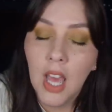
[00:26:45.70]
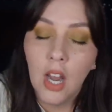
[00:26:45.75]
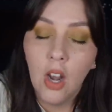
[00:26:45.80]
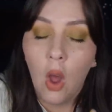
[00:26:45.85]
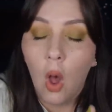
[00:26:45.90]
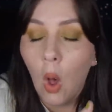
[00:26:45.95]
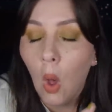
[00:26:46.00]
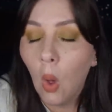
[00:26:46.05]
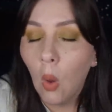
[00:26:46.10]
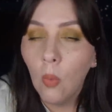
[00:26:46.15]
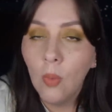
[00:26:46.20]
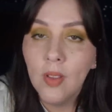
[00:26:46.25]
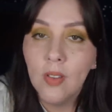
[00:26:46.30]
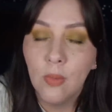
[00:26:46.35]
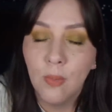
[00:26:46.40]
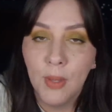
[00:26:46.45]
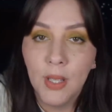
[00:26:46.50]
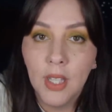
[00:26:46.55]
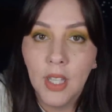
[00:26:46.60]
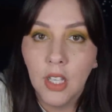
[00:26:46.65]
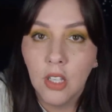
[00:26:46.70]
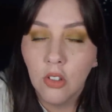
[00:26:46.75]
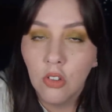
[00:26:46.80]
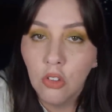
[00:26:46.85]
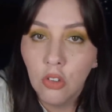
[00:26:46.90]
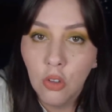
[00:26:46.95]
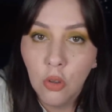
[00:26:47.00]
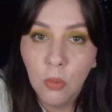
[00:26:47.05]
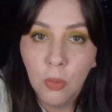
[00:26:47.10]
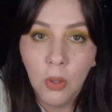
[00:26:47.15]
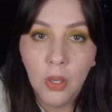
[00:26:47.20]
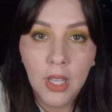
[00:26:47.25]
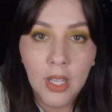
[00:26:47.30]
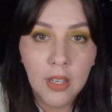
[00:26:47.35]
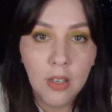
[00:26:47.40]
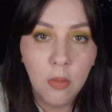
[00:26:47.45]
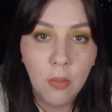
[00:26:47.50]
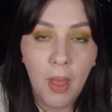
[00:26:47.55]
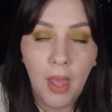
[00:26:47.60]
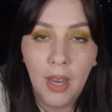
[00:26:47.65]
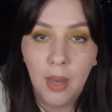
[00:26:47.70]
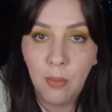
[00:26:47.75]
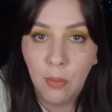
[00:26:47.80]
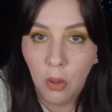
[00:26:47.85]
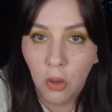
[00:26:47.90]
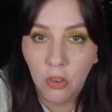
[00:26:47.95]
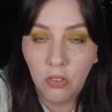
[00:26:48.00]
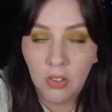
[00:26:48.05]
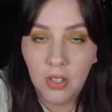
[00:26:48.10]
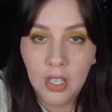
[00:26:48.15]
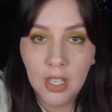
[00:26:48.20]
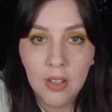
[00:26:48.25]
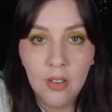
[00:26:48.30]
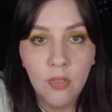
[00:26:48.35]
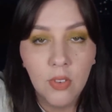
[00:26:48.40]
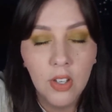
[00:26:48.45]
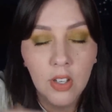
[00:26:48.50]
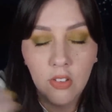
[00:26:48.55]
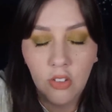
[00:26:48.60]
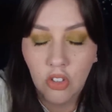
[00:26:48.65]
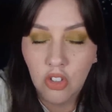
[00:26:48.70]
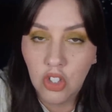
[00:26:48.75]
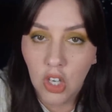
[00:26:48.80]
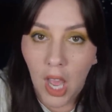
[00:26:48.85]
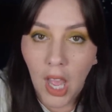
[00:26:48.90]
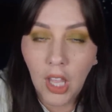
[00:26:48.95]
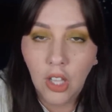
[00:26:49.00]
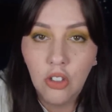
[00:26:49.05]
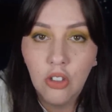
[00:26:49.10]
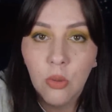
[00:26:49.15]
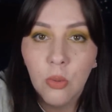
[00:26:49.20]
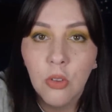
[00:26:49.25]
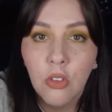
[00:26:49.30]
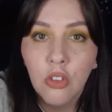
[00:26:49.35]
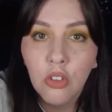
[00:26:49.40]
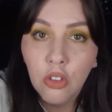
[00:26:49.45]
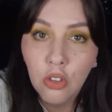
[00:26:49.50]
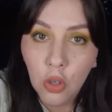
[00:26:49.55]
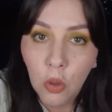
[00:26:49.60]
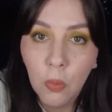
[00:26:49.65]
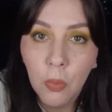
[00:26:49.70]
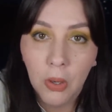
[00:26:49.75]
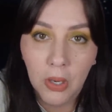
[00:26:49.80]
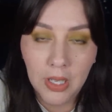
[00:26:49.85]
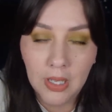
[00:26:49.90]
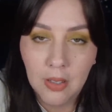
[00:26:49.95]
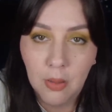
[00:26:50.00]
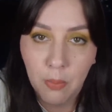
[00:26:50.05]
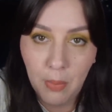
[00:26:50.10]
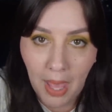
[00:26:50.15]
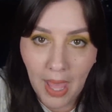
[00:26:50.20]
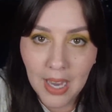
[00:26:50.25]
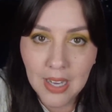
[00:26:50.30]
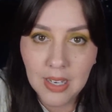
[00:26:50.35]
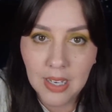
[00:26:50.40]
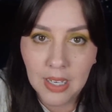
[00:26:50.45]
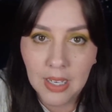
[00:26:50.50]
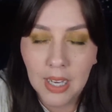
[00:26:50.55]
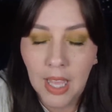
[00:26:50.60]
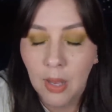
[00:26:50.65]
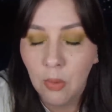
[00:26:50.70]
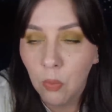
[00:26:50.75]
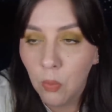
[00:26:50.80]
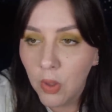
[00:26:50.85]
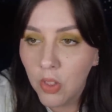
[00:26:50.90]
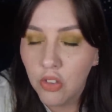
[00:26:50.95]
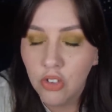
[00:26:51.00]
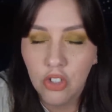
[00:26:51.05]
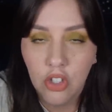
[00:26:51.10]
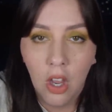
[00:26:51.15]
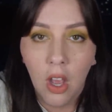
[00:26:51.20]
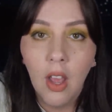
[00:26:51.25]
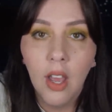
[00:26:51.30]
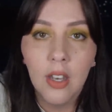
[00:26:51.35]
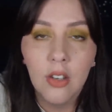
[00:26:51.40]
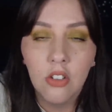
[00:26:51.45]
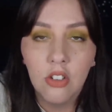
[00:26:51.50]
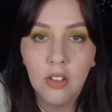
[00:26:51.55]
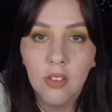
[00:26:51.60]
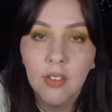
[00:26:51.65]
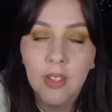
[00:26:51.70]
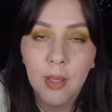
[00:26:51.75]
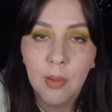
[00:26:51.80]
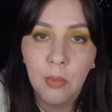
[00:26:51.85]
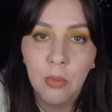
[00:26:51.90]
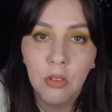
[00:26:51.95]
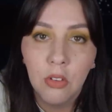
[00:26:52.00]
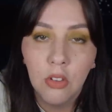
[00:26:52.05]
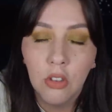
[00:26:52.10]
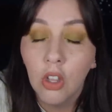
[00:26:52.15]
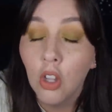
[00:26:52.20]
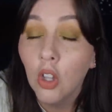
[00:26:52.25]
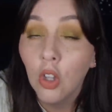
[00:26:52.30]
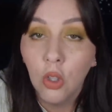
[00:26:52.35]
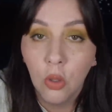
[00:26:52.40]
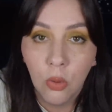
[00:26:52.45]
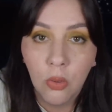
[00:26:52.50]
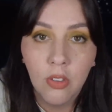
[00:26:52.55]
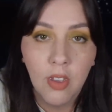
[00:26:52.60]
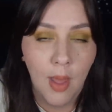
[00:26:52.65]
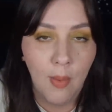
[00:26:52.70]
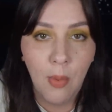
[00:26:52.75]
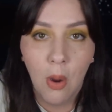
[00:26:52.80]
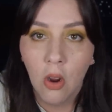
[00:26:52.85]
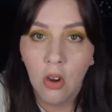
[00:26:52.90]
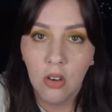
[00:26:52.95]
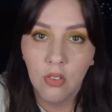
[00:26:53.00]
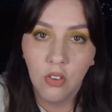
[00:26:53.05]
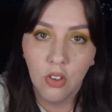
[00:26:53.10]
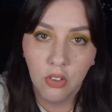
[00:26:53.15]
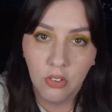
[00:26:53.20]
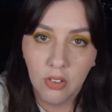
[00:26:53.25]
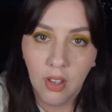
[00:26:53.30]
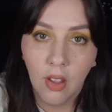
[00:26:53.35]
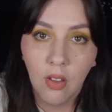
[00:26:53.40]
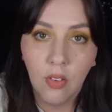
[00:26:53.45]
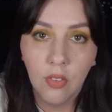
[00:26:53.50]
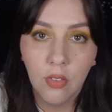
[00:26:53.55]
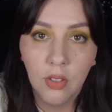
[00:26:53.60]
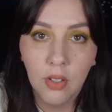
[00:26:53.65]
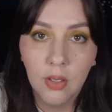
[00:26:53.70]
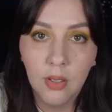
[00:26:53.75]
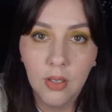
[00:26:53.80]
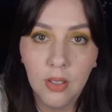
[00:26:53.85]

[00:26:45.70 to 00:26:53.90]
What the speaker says: had always been like a super independent person. Even as a child, she was super independent. And with John, she seemed to lose that part of herself.